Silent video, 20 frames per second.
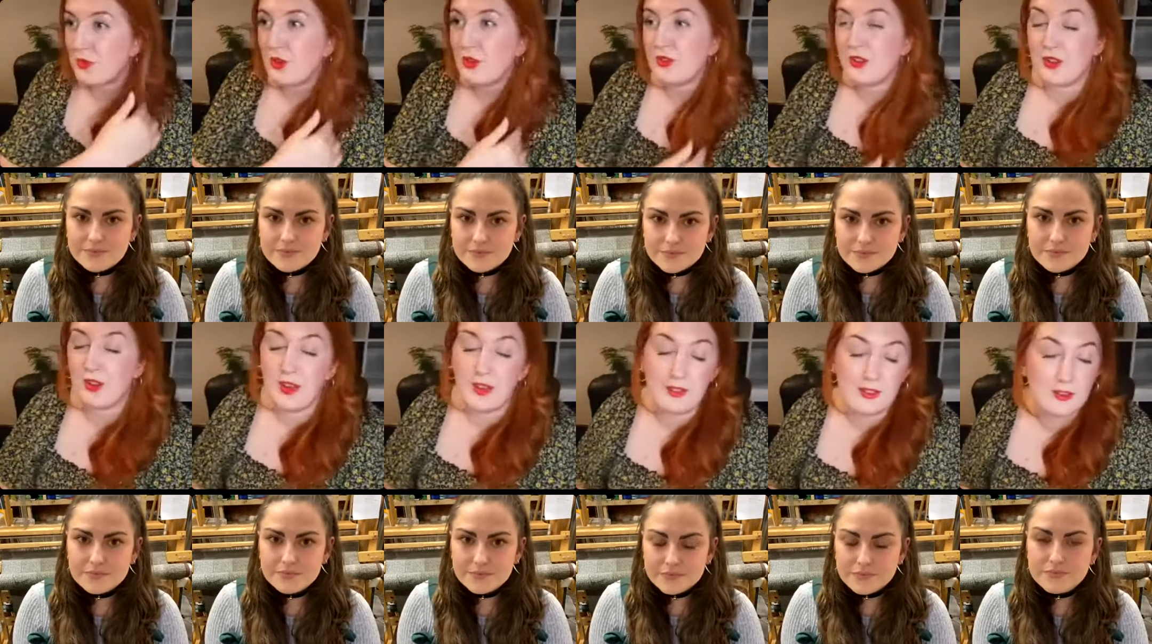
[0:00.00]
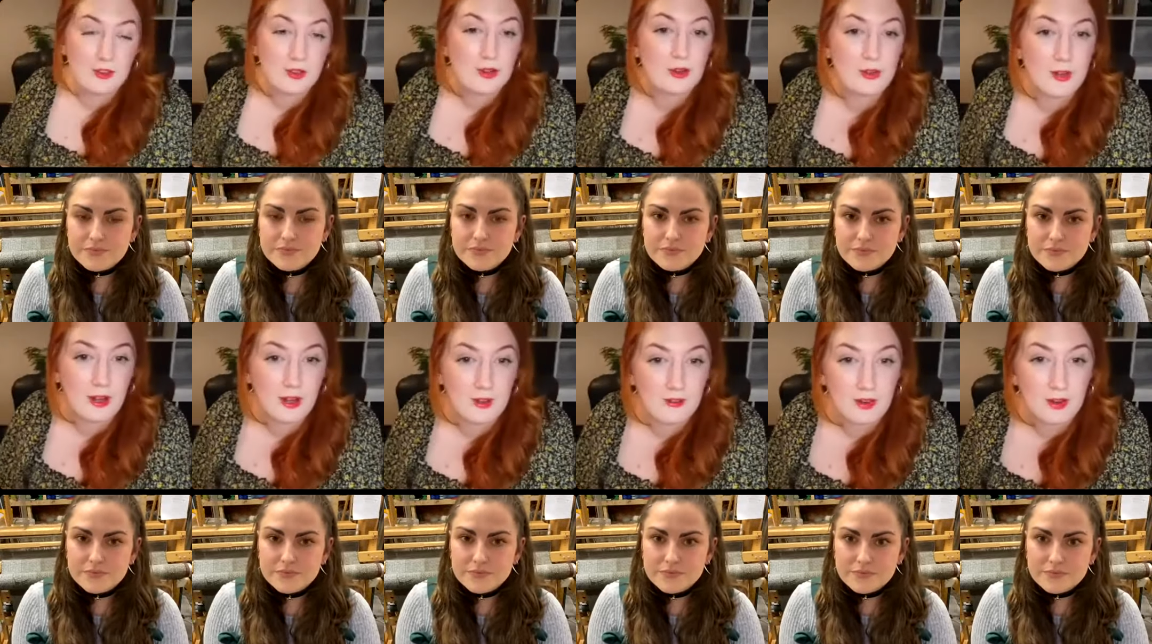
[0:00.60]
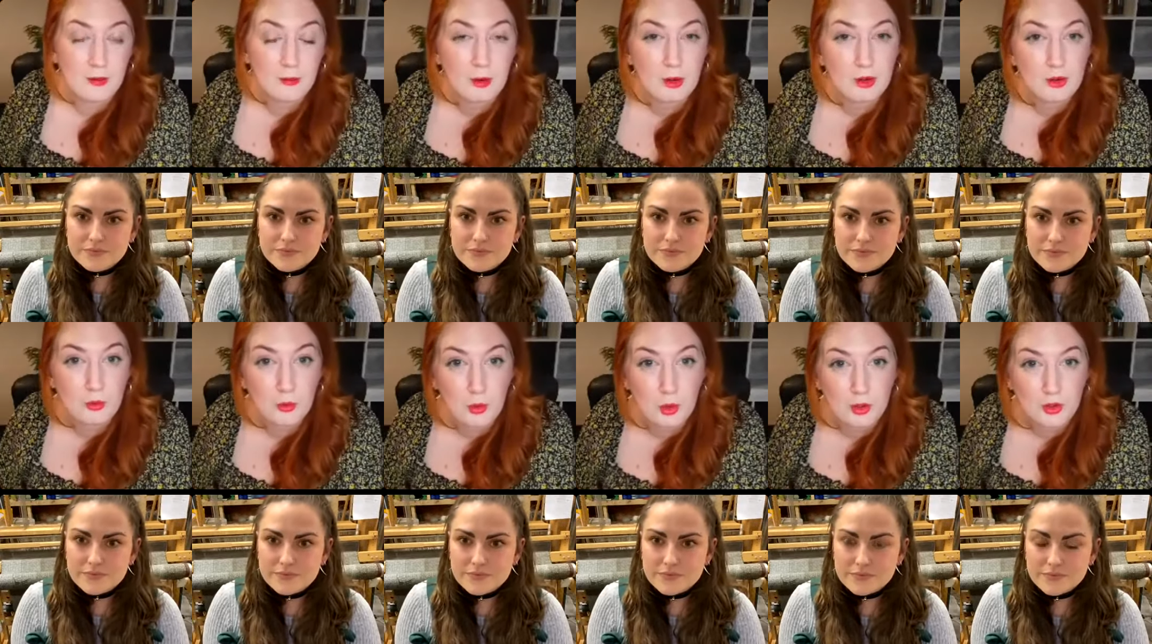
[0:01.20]
Speaker 1: so yeah, that's great. If
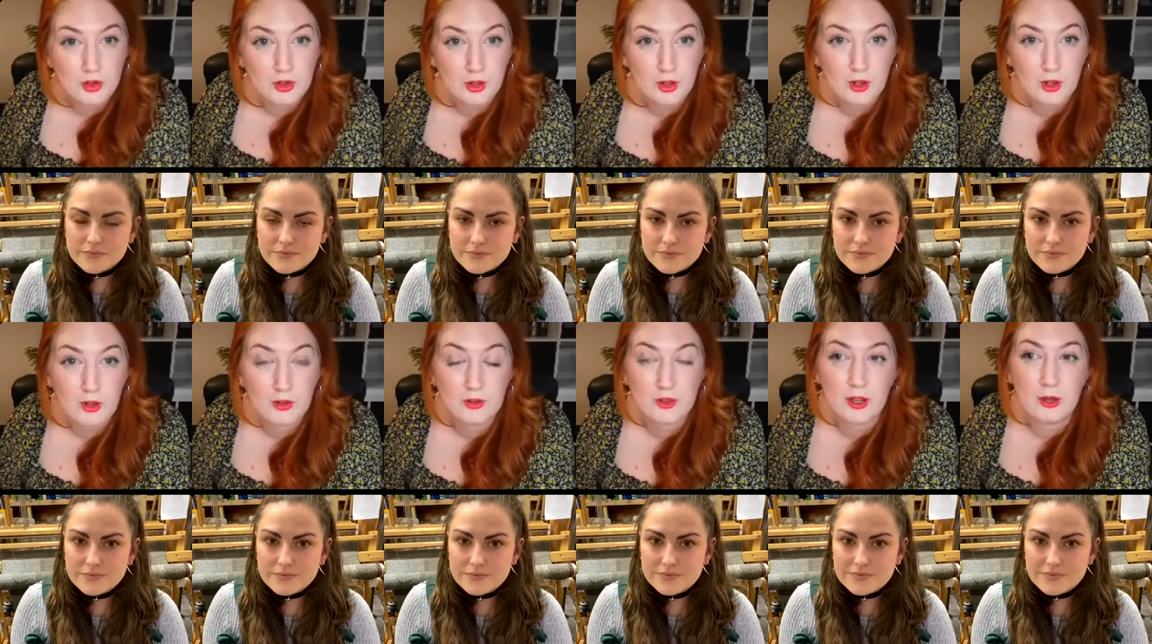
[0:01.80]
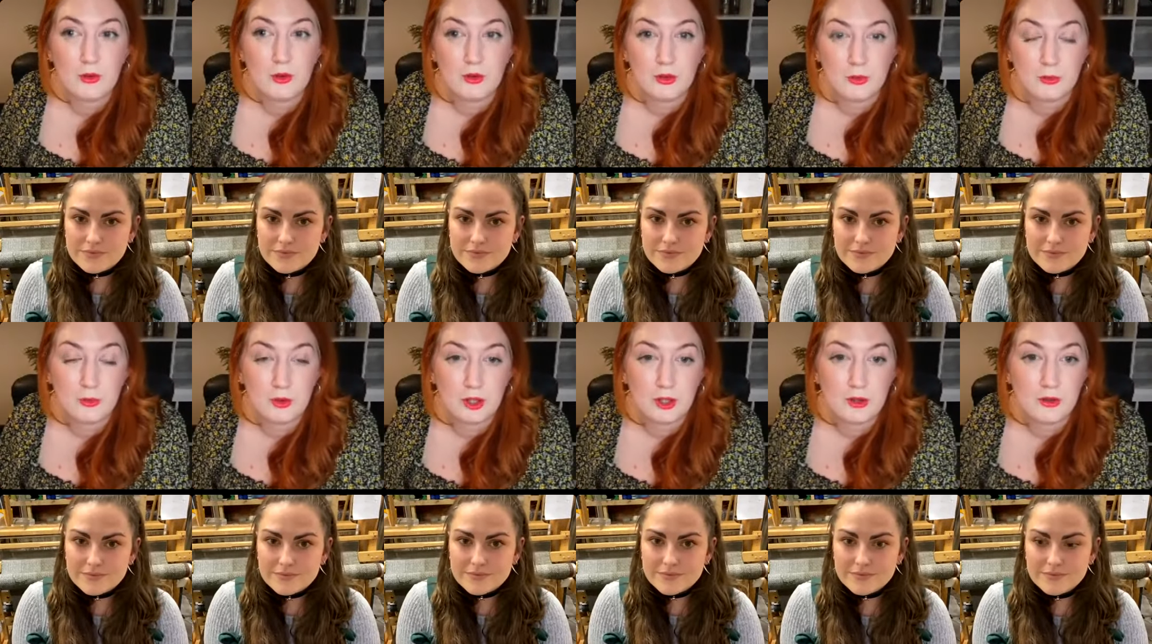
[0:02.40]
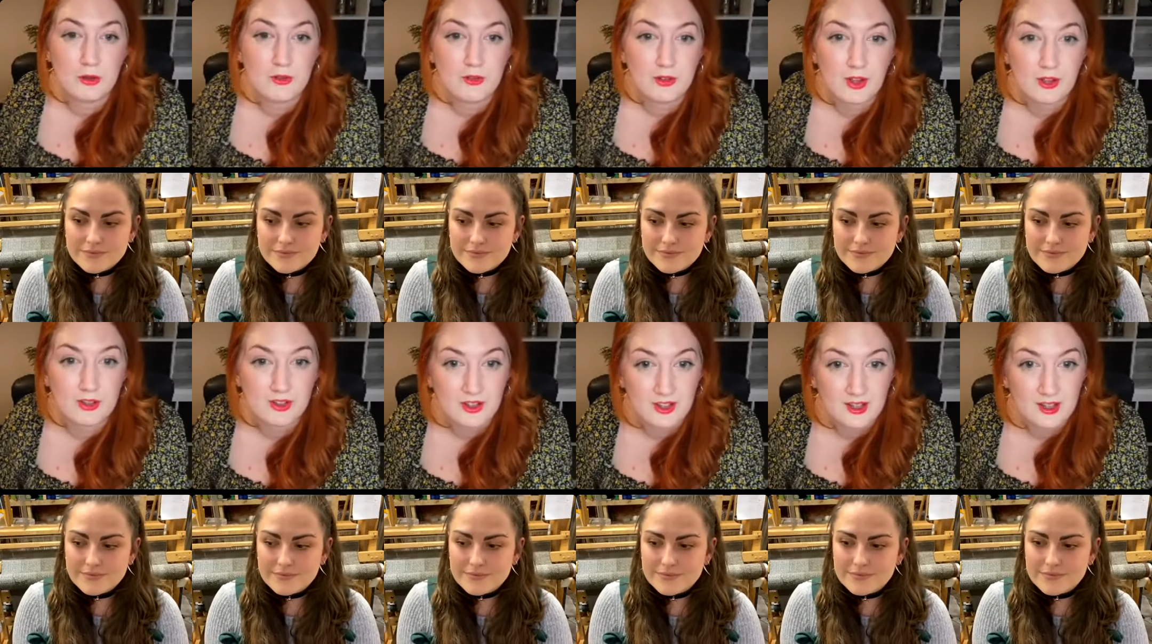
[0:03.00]
anybody's watching who's at Northumbria
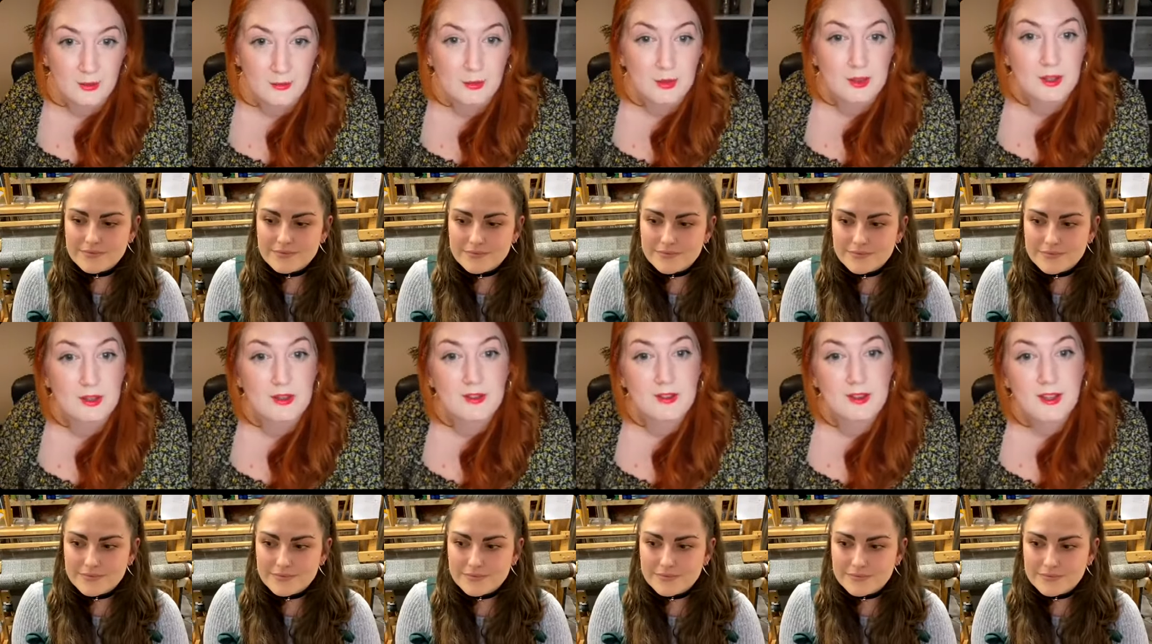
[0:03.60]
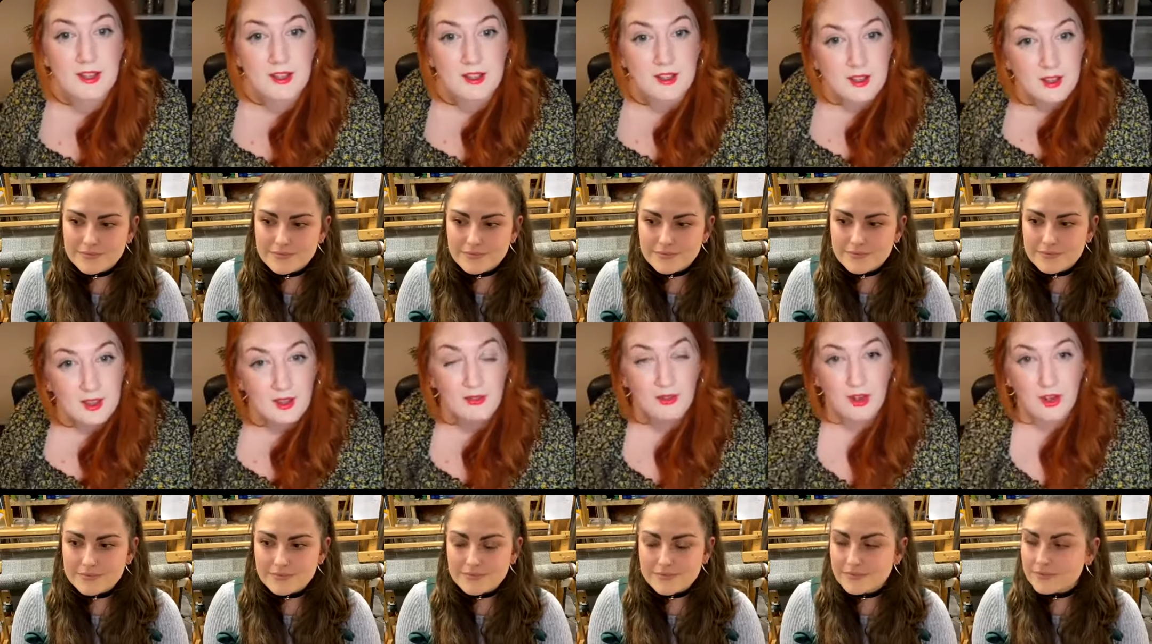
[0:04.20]
University, please give